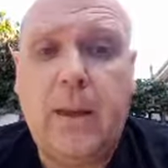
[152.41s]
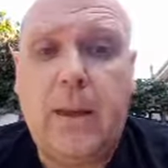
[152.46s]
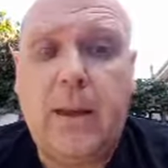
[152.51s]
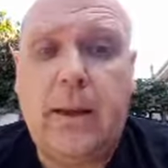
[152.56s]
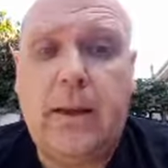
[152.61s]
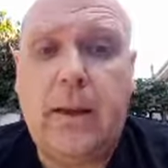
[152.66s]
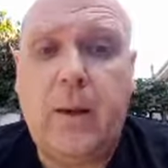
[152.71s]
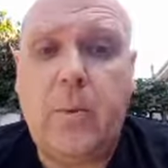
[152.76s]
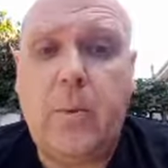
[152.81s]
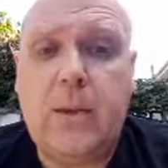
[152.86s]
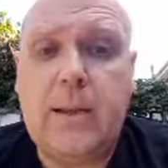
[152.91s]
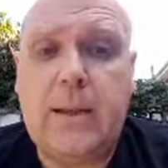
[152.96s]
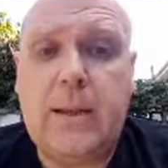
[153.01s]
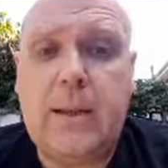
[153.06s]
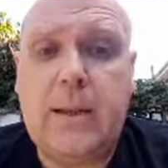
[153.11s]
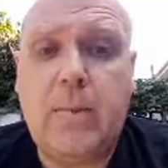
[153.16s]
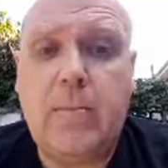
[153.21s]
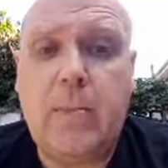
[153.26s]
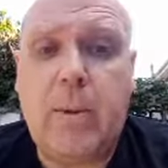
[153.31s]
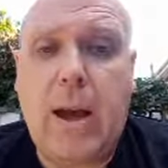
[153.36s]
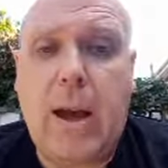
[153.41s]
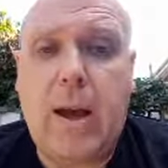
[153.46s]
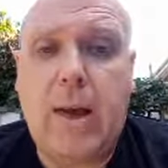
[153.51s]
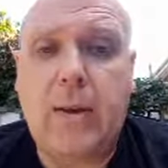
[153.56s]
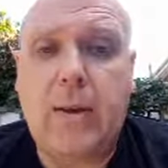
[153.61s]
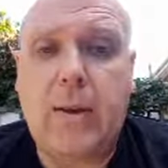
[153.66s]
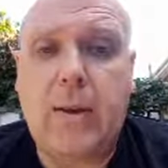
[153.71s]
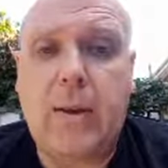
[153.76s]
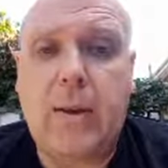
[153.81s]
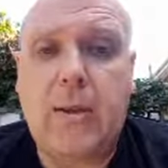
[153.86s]
and I wanted to bear
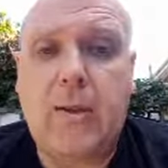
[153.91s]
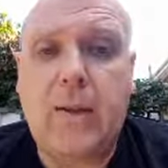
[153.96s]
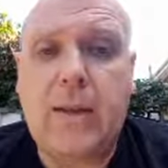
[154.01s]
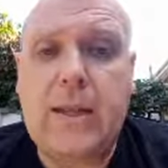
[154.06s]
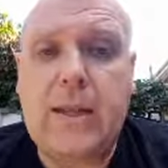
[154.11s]
the, the